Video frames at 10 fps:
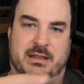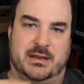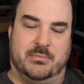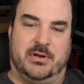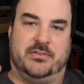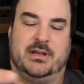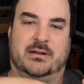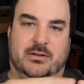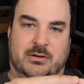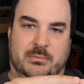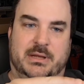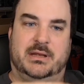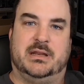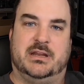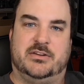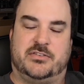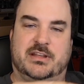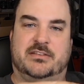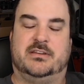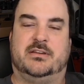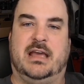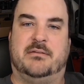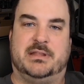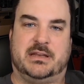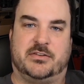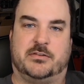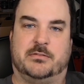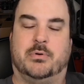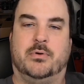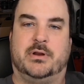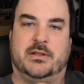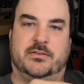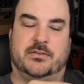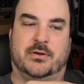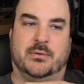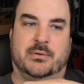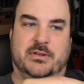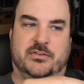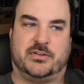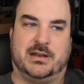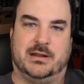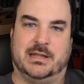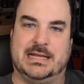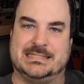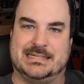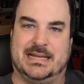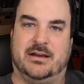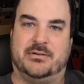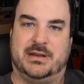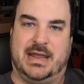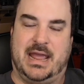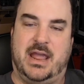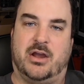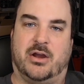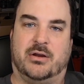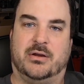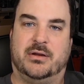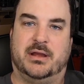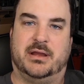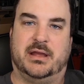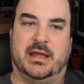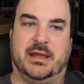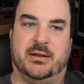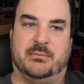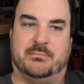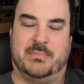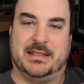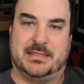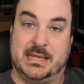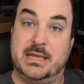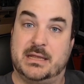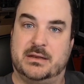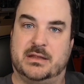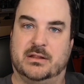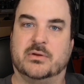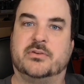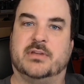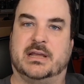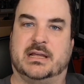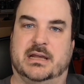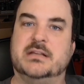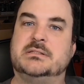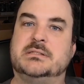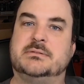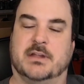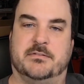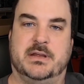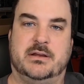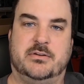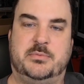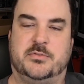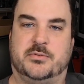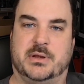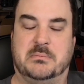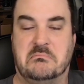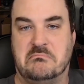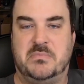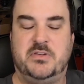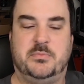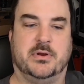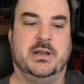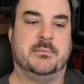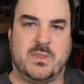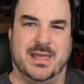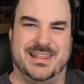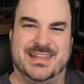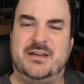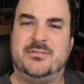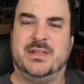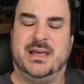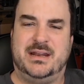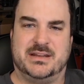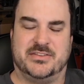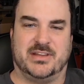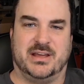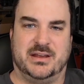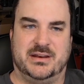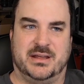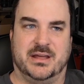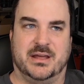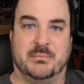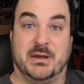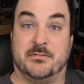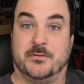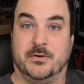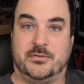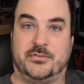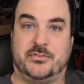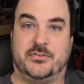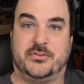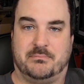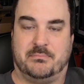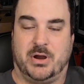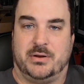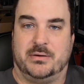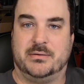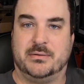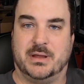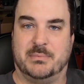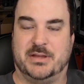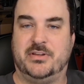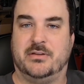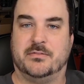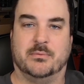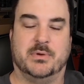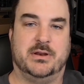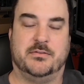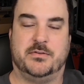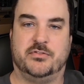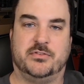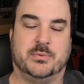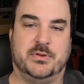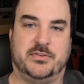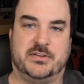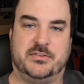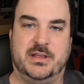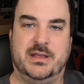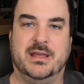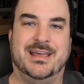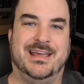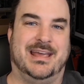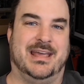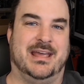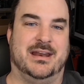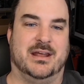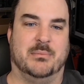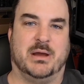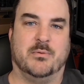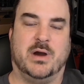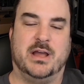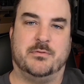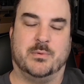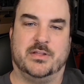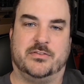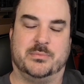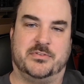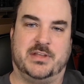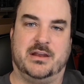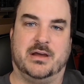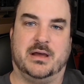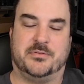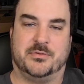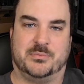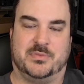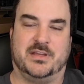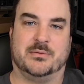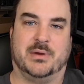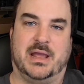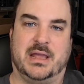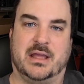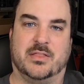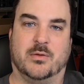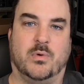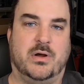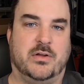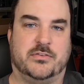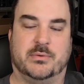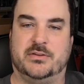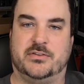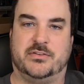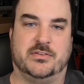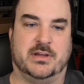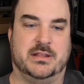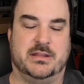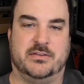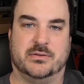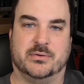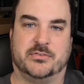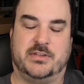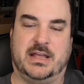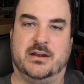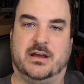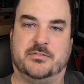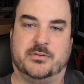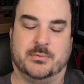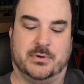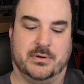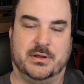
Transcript: it brings out a little bit, and it just doesn't have anything to support it. So it just kind of lays it down in air, and at the end, it looks like a nice, fluffy Christmas tree. That's pretty neat. And then after that, I designed my first part myself. I went into Fusion 360, and my wife wanted some standoffs for some things that were hanging on the wall, so I just designed these little standoffs that were